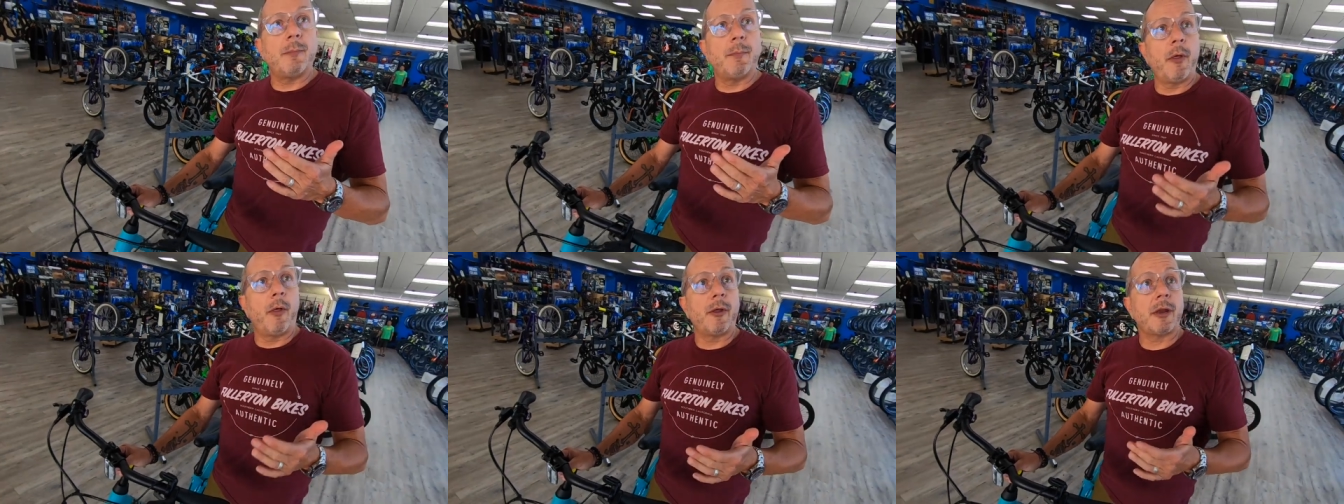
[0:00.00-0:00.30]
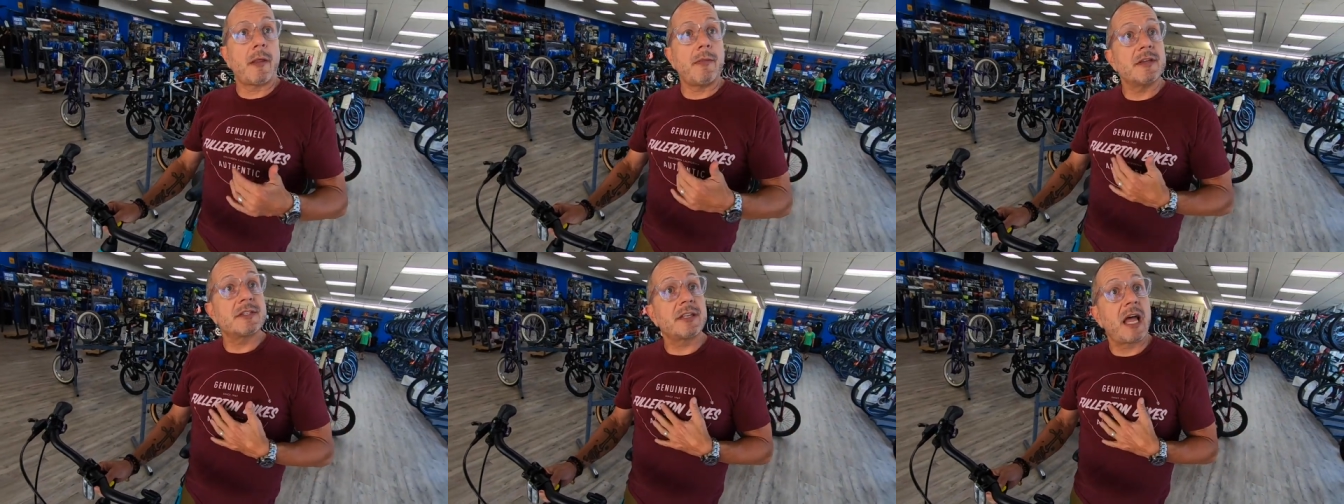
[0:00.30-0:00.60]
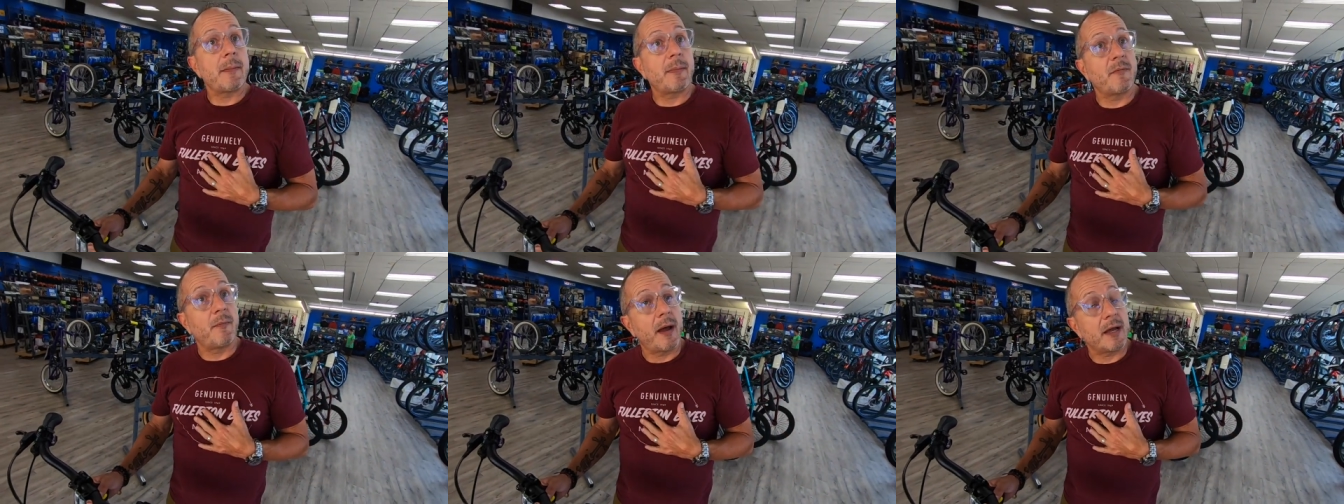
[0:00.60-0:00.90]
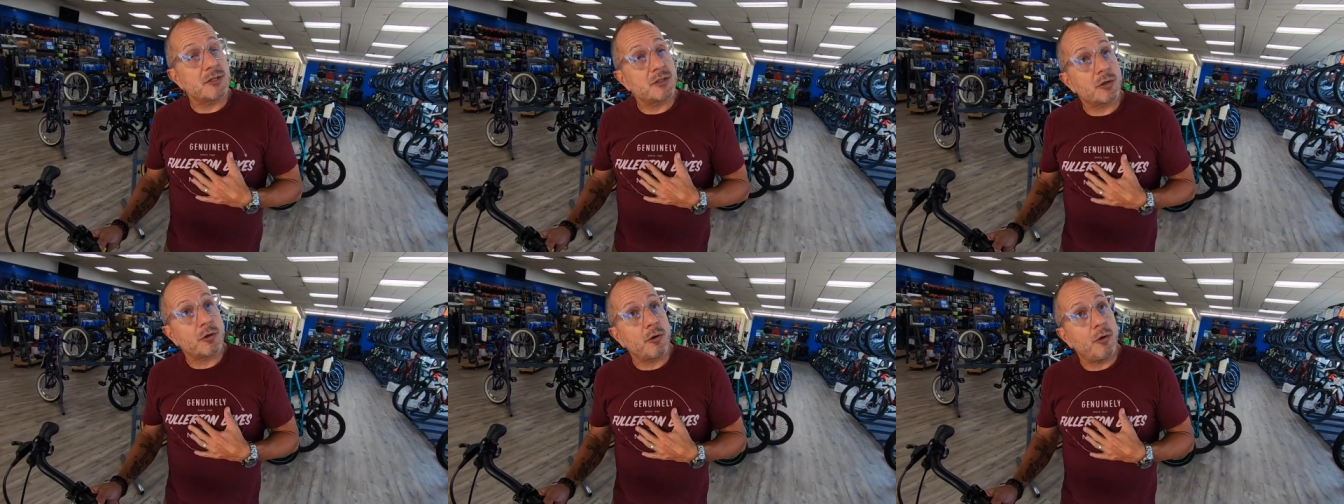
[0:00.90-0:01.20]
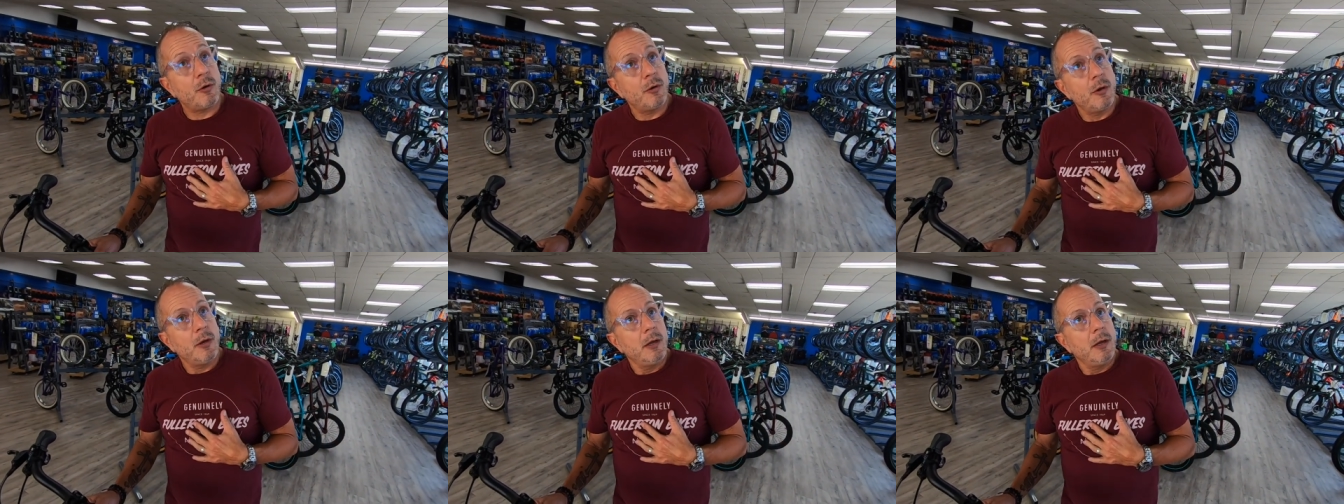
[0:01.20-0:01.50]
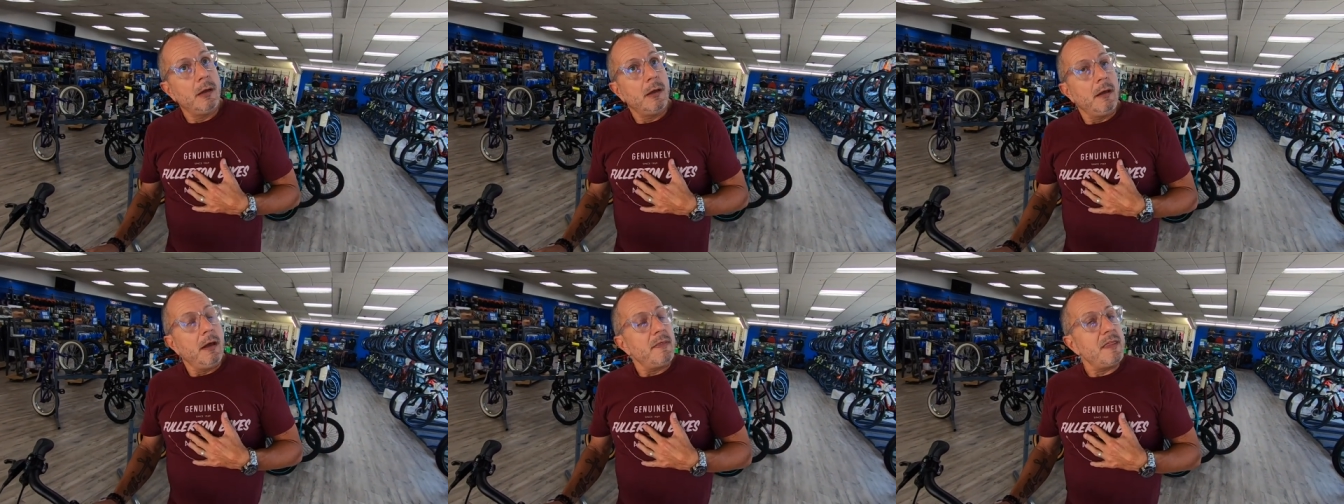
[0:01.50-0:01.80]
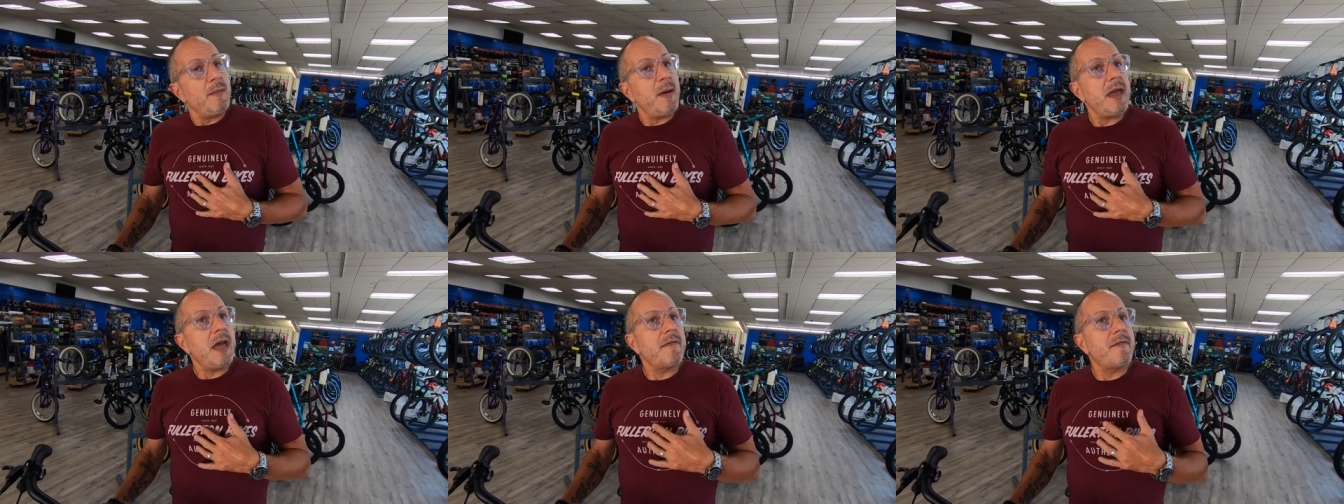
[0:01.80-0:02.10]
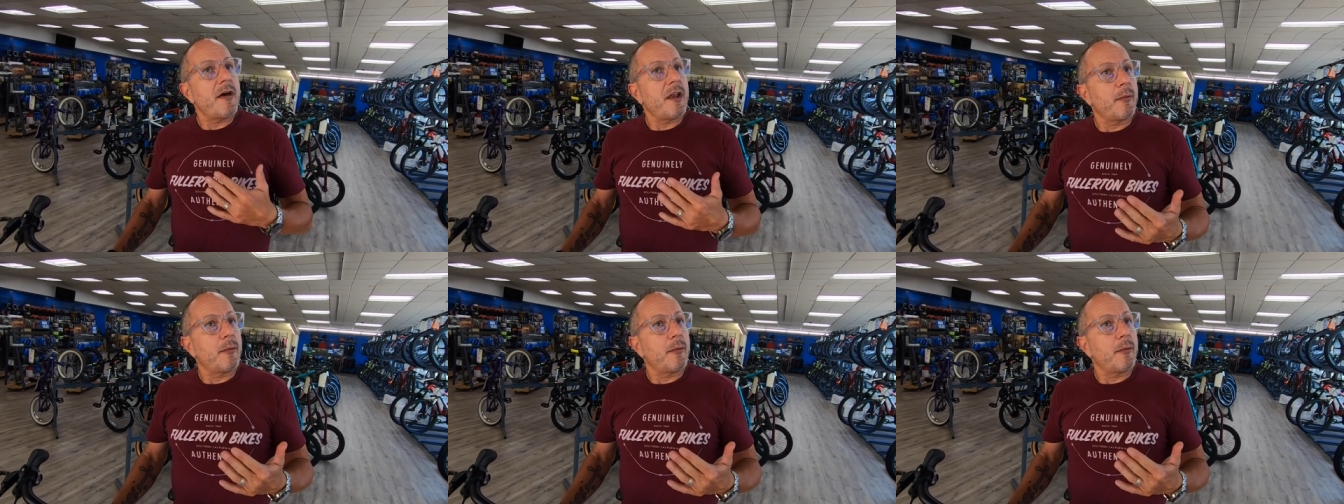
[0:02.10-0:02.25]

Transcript: and ability on this type of bicycle. They may have